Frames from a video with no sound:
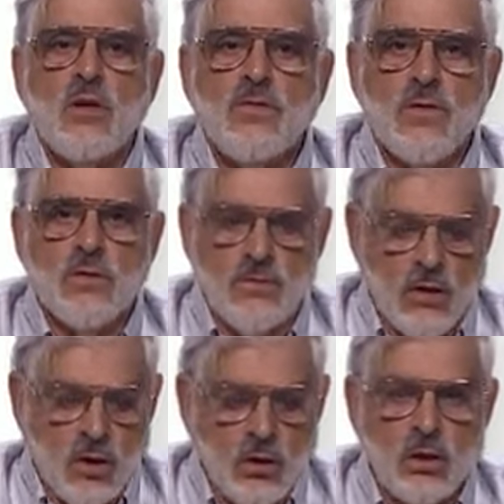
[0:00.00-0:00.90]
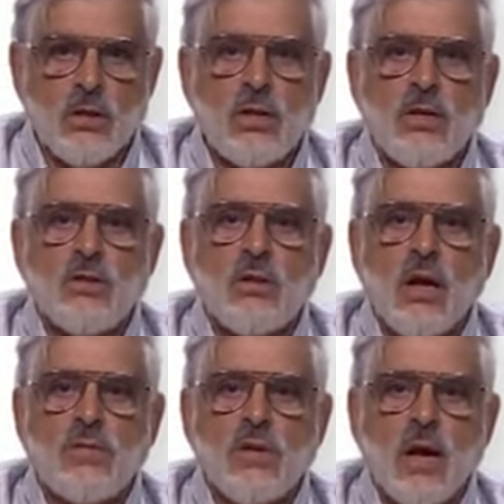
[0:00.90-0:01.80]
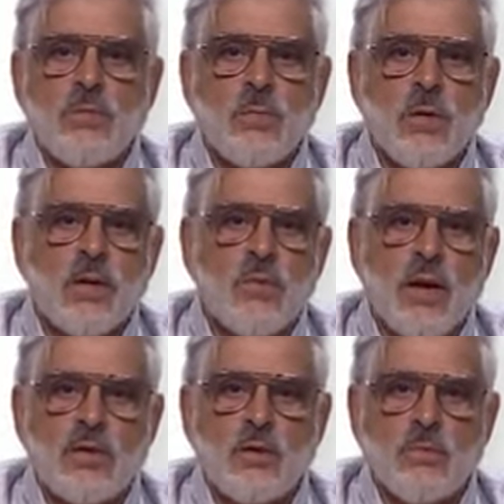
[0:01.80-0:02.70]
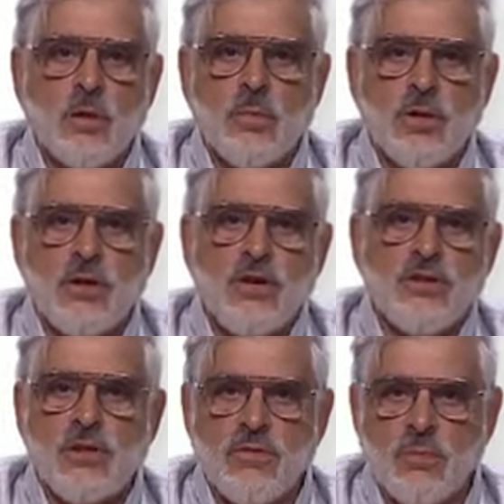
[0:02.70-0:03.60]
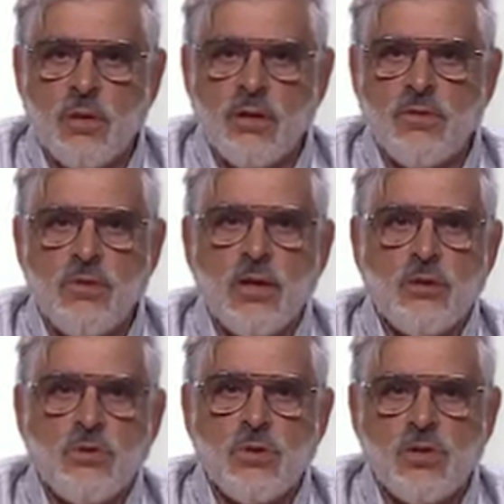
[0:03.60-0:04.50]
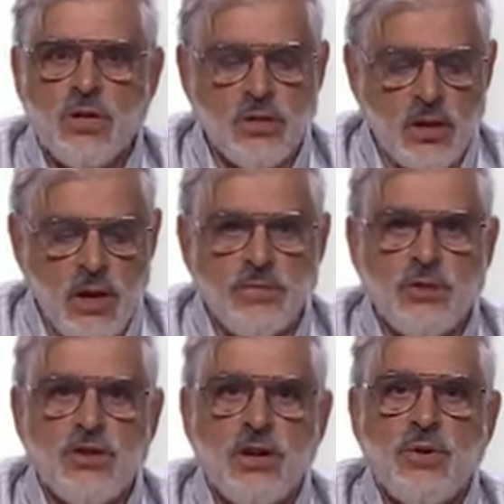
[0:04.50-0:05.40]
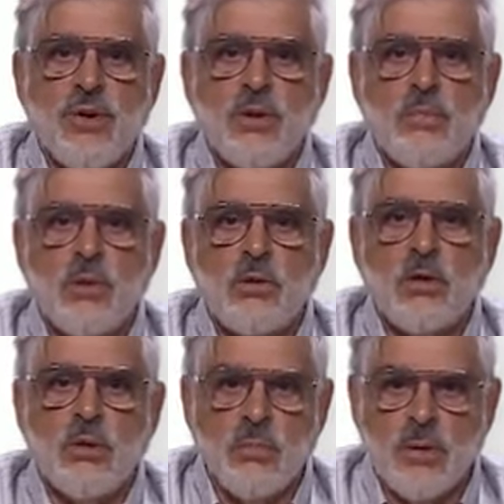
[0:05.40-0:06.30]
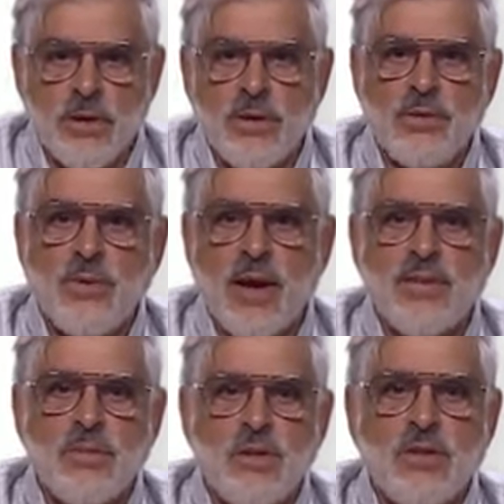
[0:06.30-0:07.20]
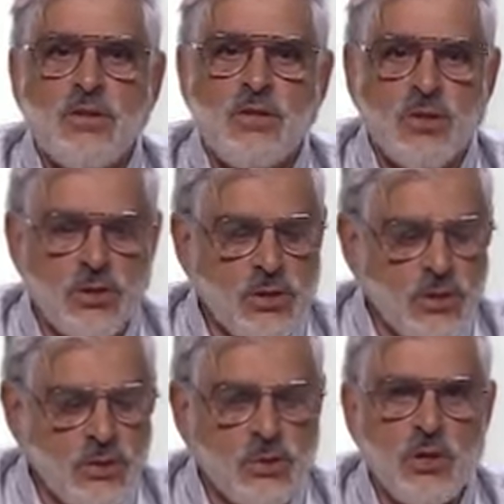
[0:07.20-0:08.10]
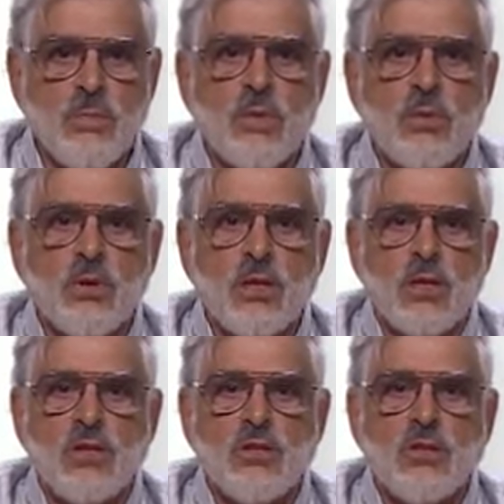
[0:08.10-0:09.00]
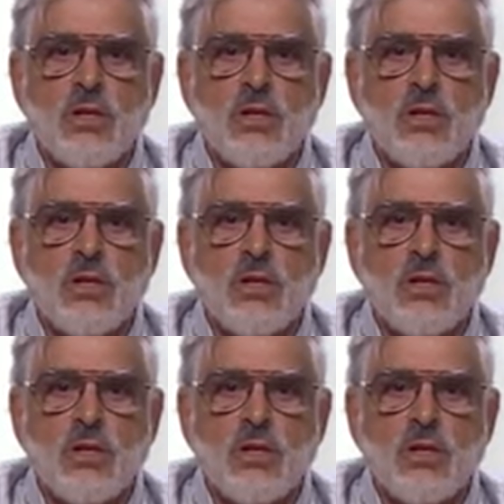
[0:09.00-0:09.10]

First of all, it takes a lot of time to pick a random permutation of 1 billion things. You essentially have to generate a billion random integers and do something with each.